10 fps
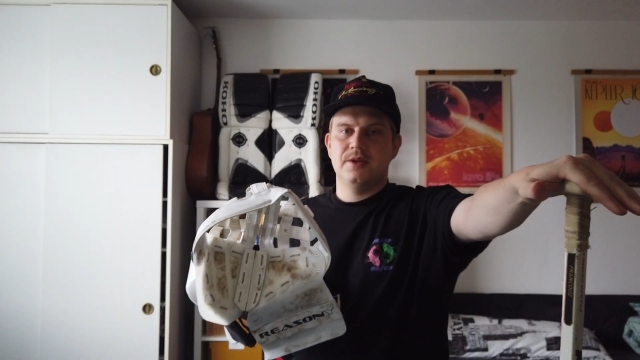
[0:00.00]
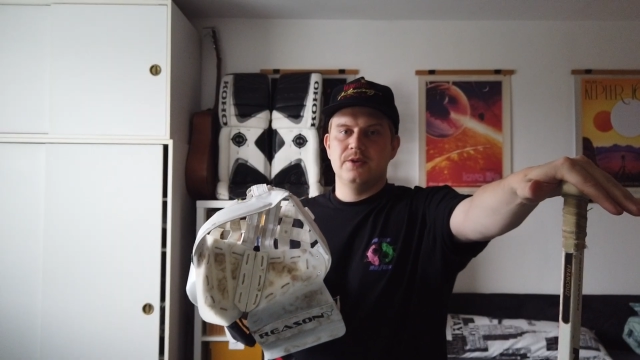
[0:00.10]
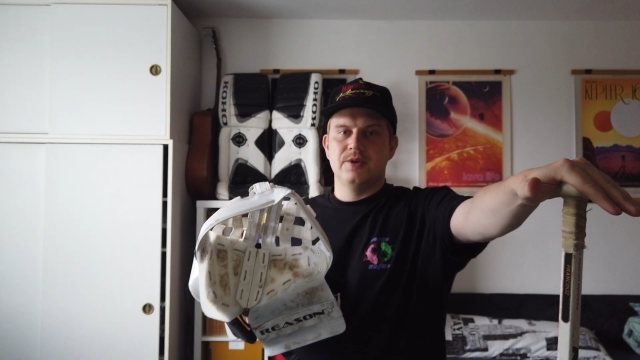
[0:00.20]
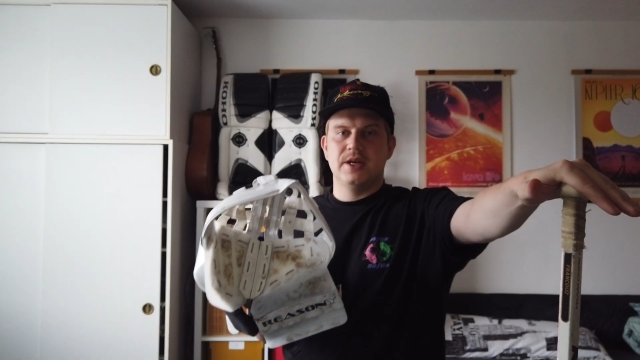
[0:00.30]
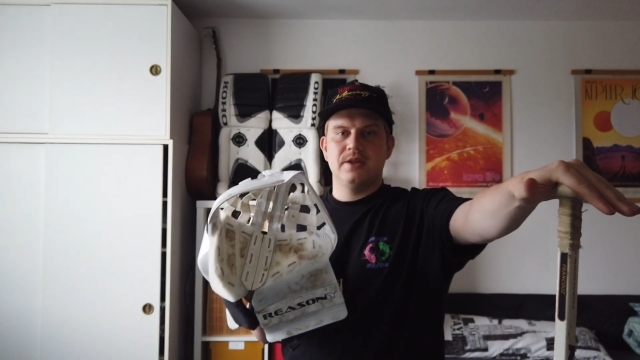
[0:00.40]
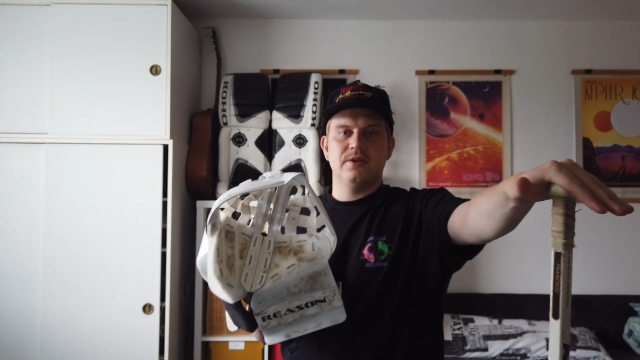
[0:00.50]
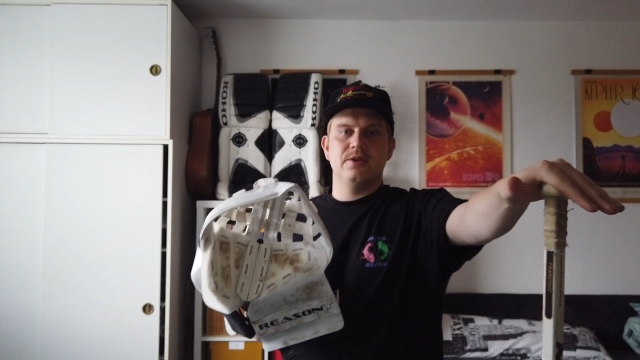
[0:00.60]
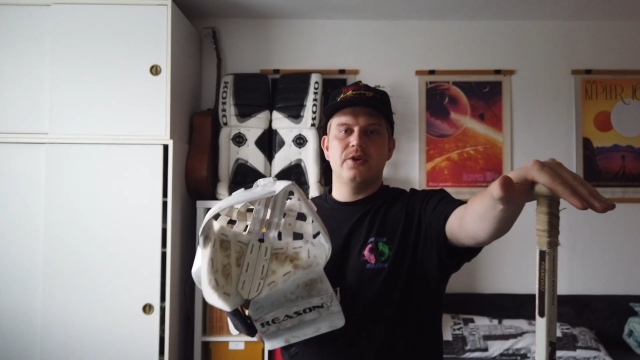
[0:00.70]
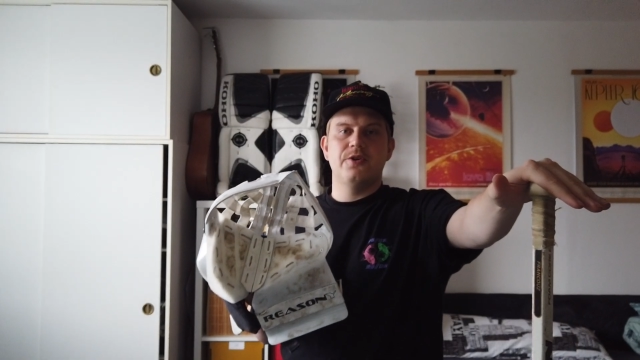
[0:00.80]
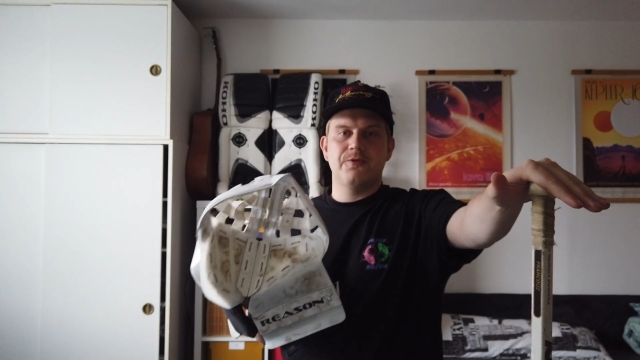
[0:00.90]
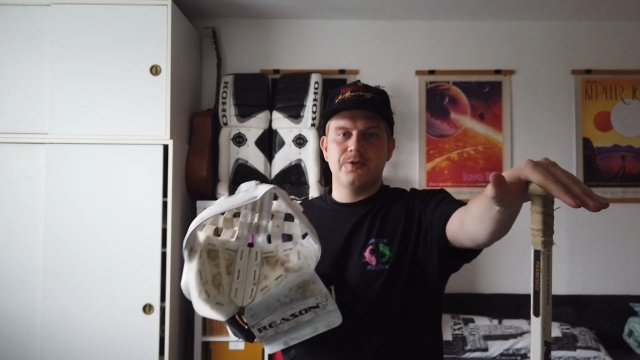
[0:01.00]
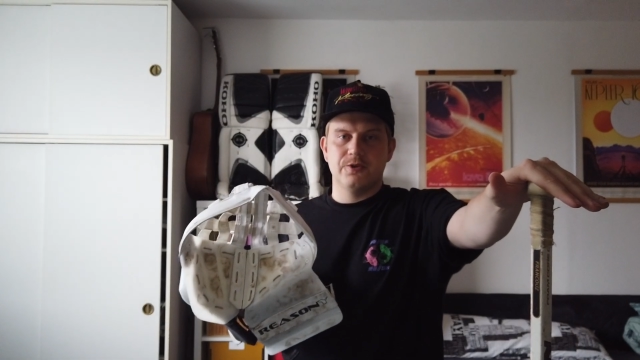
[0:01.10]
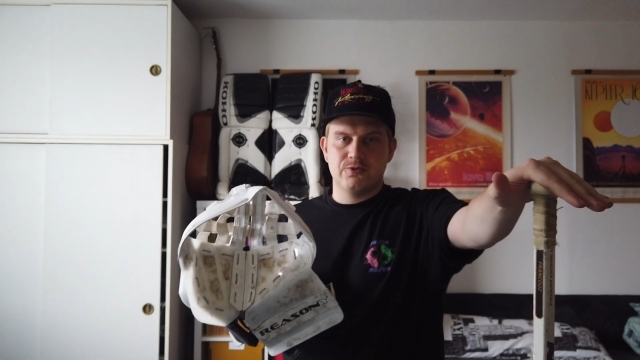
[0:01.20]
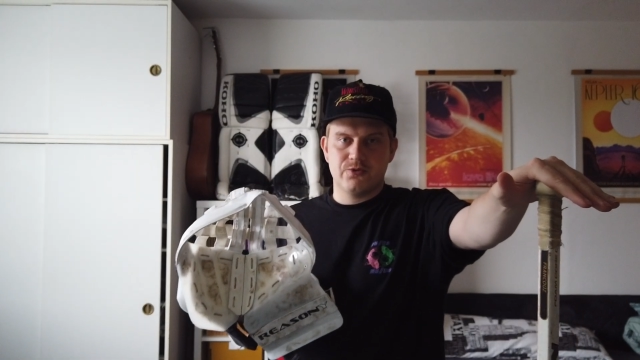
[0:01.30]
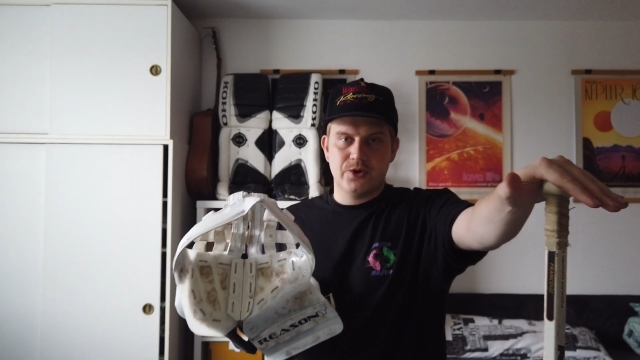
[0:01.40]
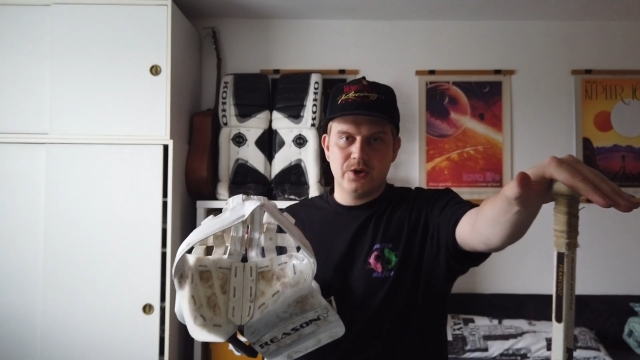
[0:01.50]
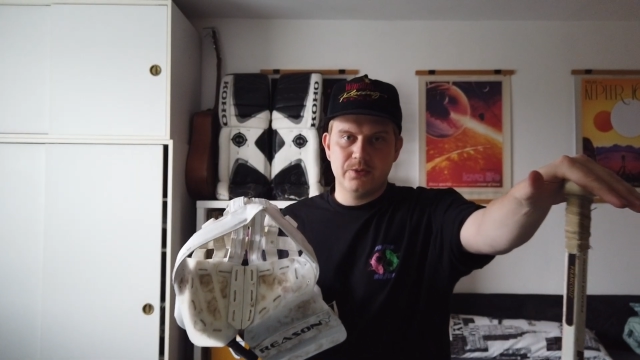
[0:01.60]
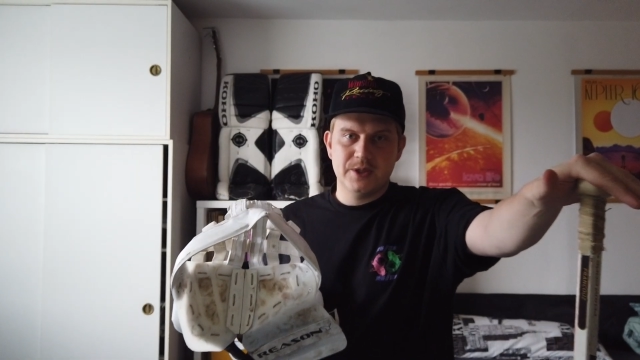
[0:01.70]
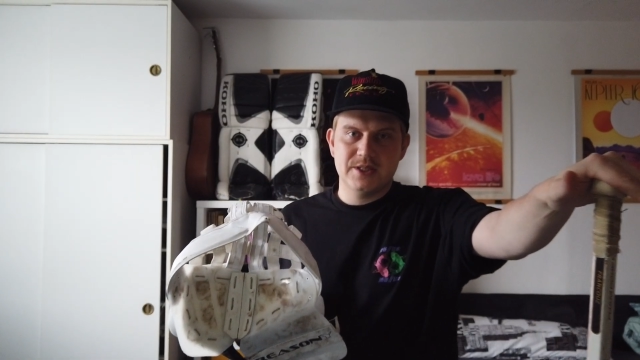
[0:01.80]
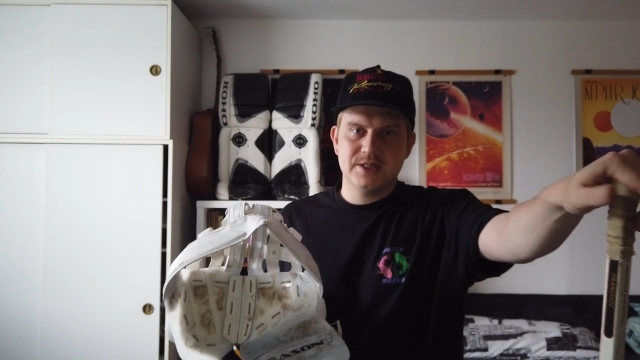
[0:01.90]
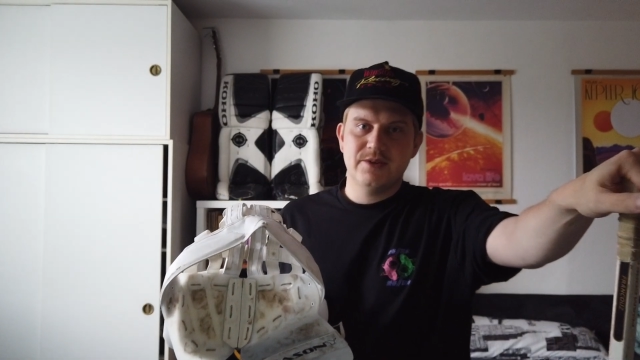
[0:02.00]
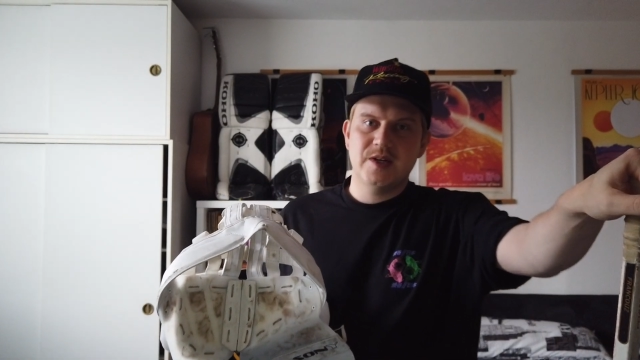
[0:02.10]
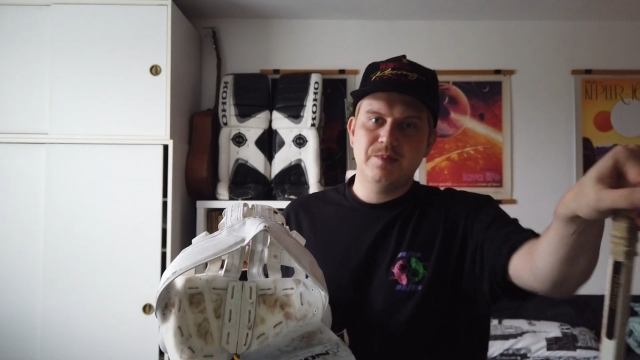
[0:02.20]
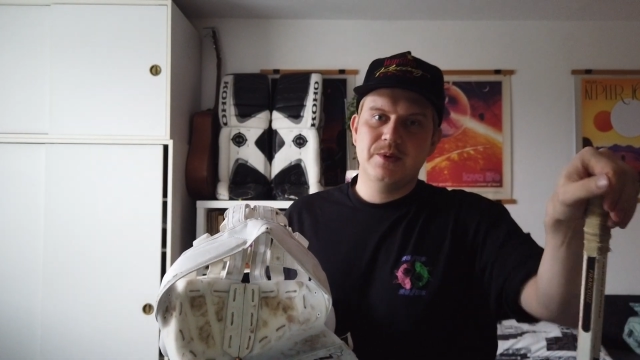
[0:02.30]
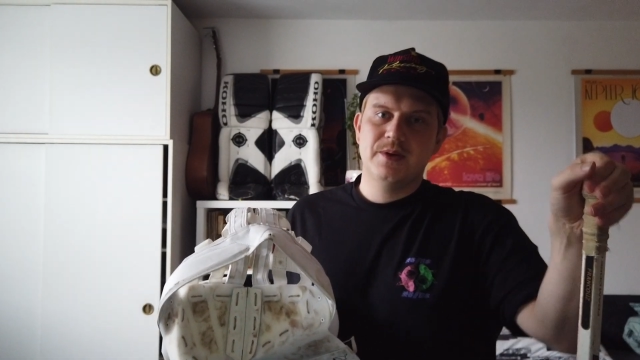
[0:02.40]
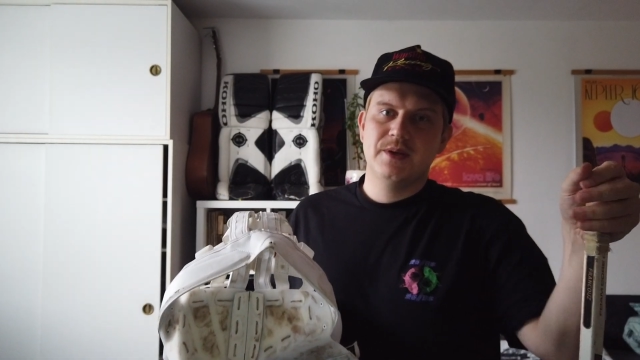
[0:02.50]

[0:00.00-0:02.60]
You get a lot of control with this grip,